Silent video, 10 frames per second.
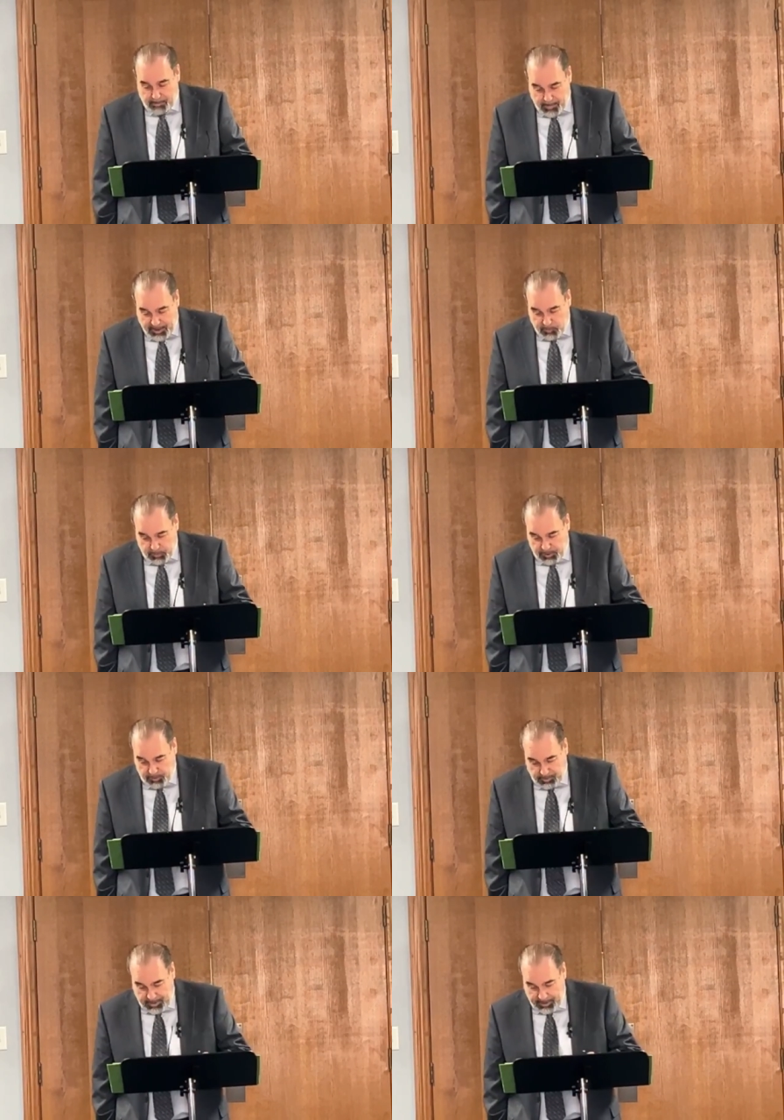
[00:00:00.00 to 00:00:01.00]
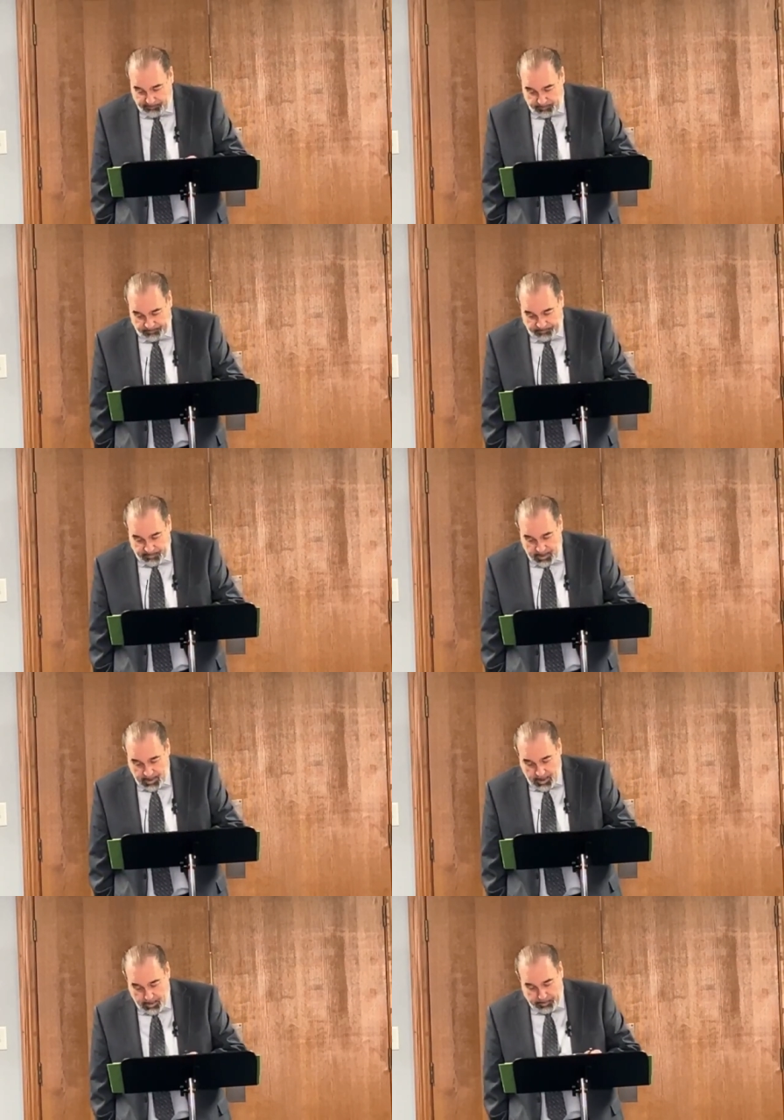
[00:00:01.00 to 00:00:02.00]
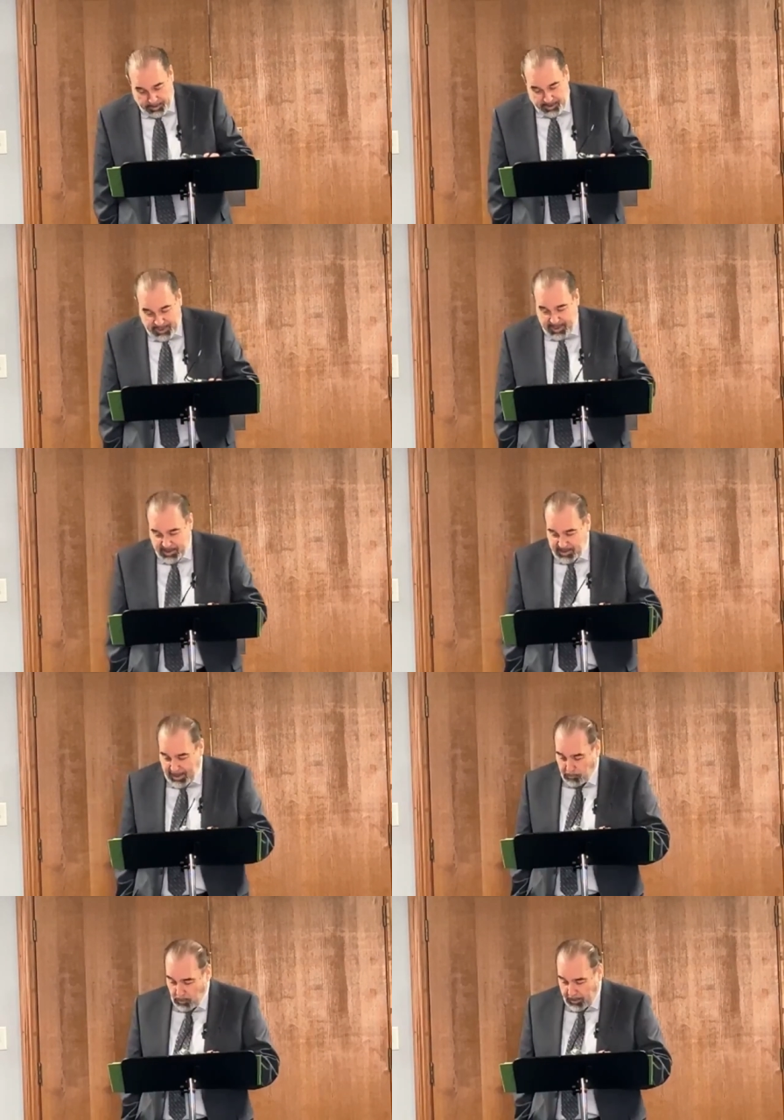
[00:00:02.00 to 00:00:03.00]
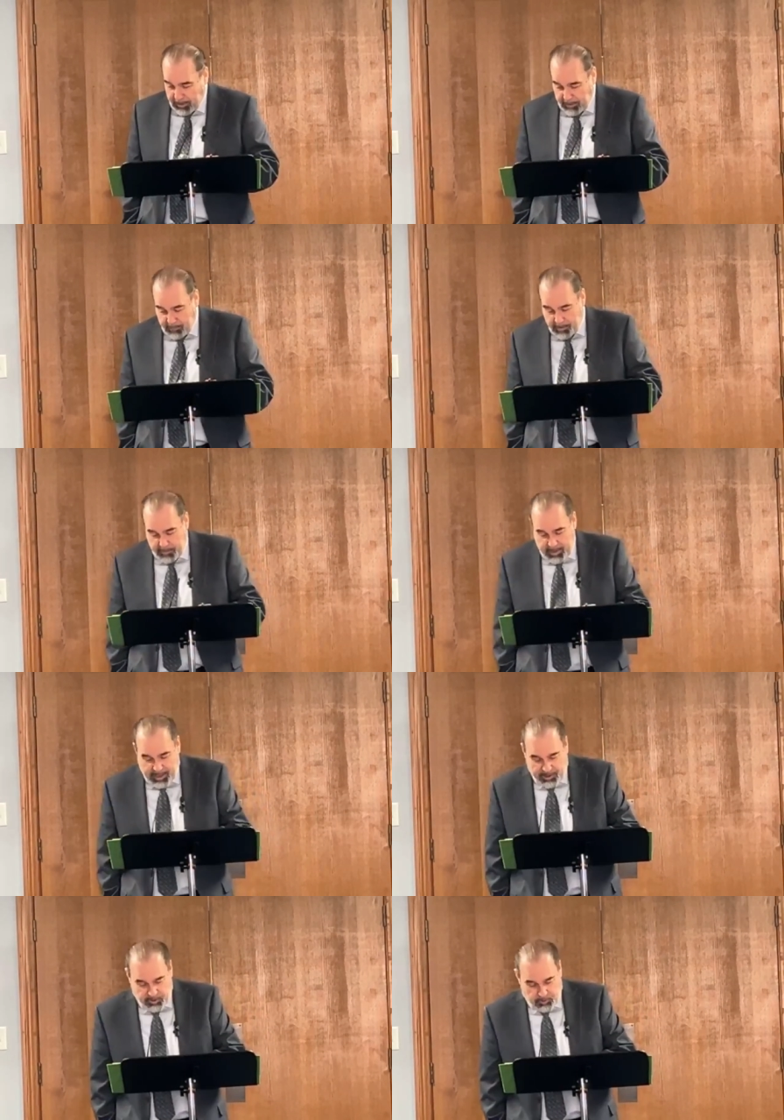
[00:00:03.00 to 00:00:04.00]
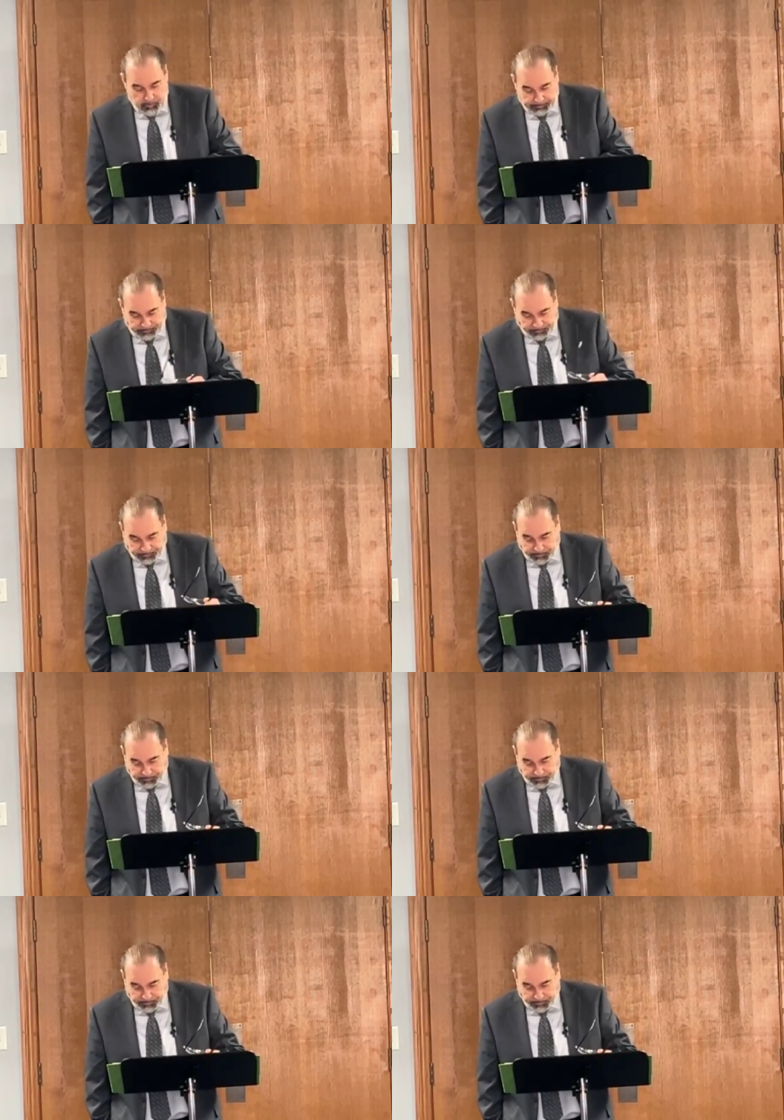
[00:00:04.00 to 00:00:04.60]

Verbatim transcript: to mess with your life but Satan's not walking around behind you.